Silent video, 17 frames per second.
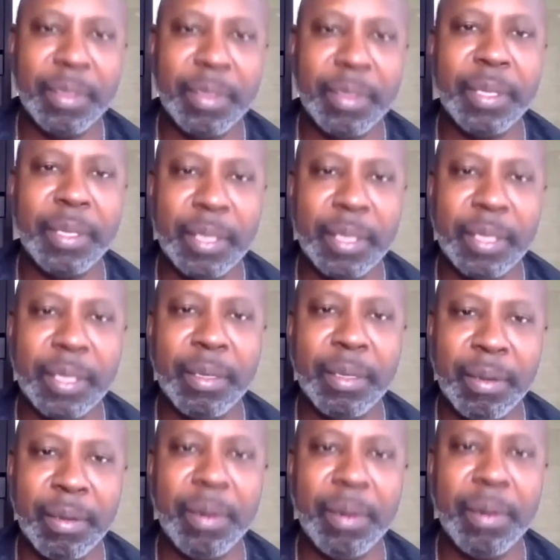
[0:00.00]
House
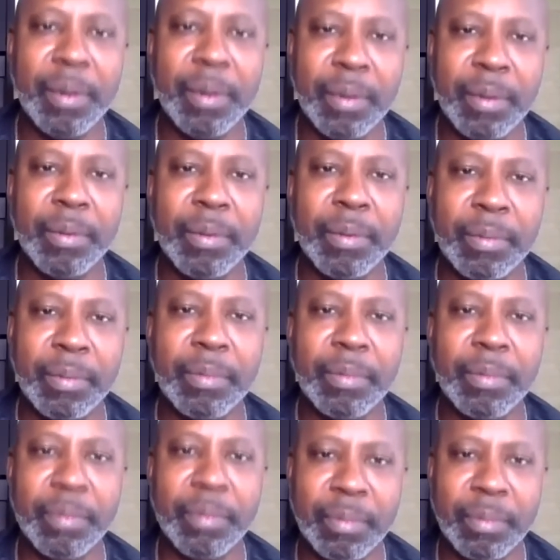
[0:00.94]
Party 3
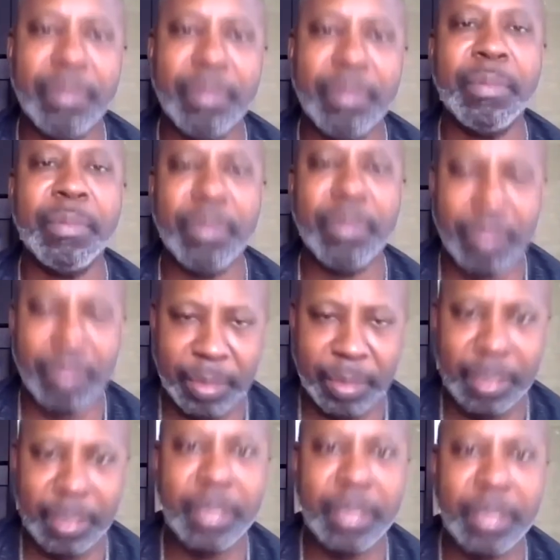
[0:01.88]
has created
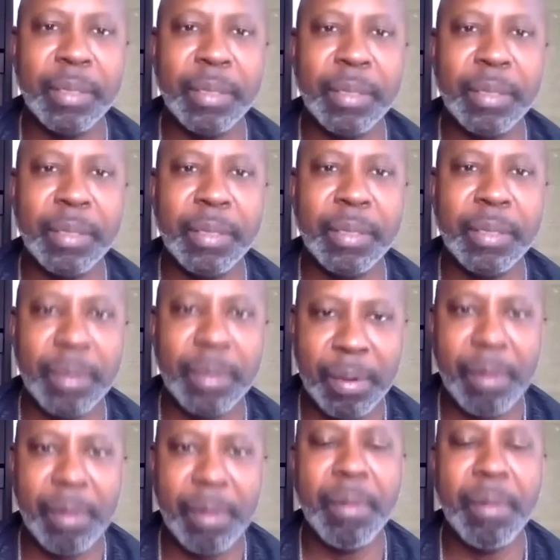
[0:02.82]
a
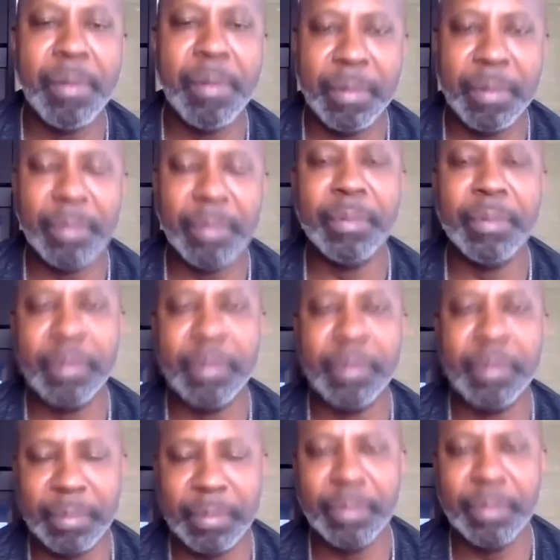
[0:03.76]
legacy,
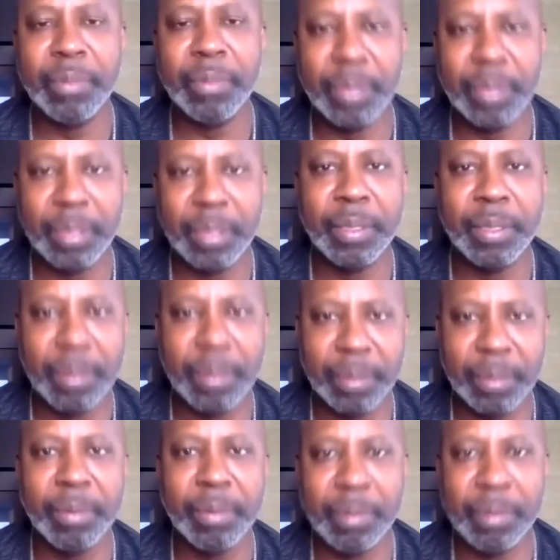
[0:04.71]
House Party 3
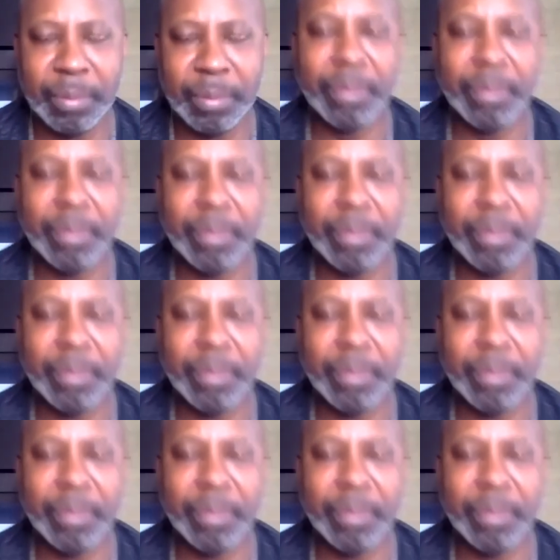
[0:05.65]
has